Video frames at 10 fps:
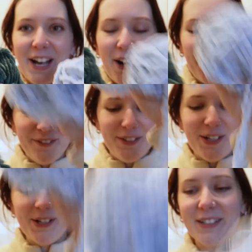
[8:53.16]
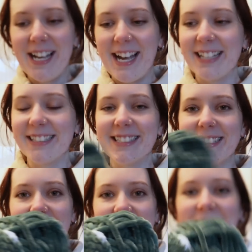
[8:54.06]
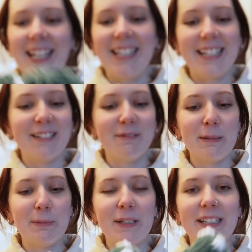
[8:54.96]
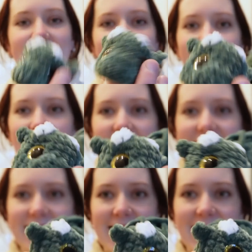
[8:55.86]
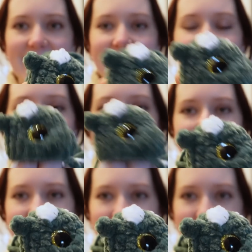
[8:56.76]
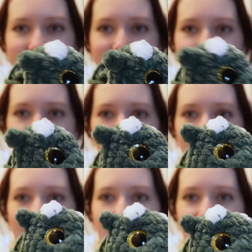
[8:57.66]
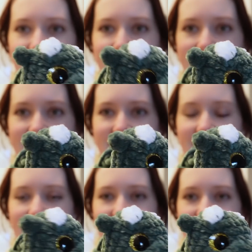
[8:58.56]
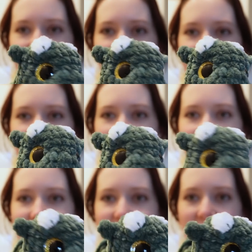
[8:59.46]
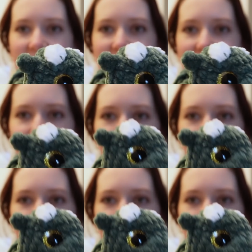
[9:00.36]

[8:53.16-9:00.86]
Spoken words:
of 2 colors and getting him to put in the eyes last night. So we have this dark green dragon